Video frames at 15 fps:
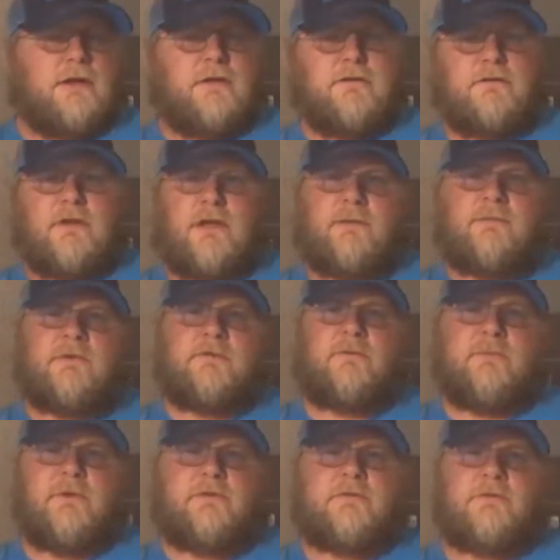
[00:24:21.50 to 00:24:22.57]
His name is
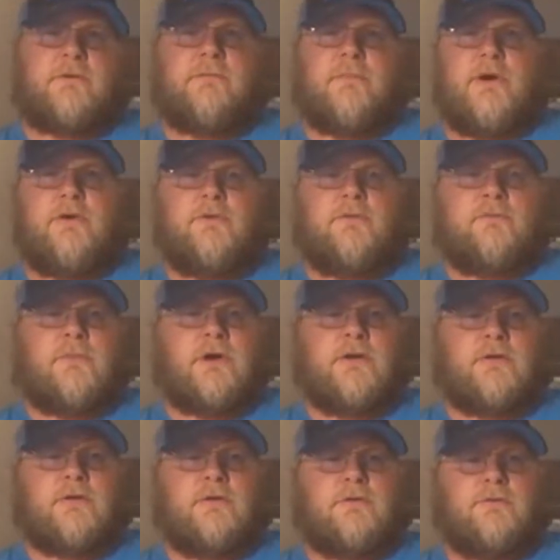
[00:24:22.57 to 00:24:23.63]
Mr. Bo
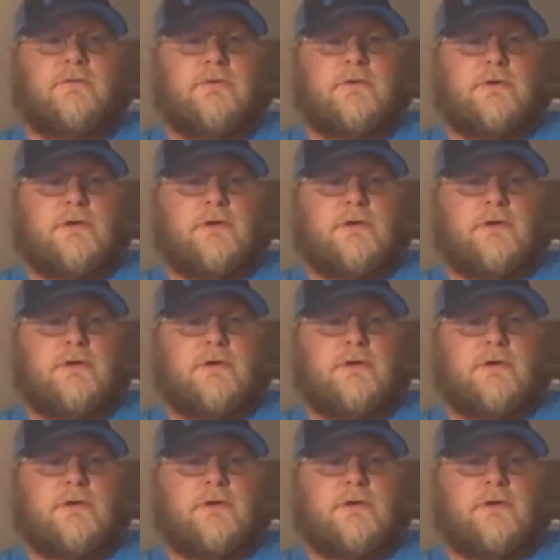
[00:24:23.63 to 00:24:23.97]
Merkel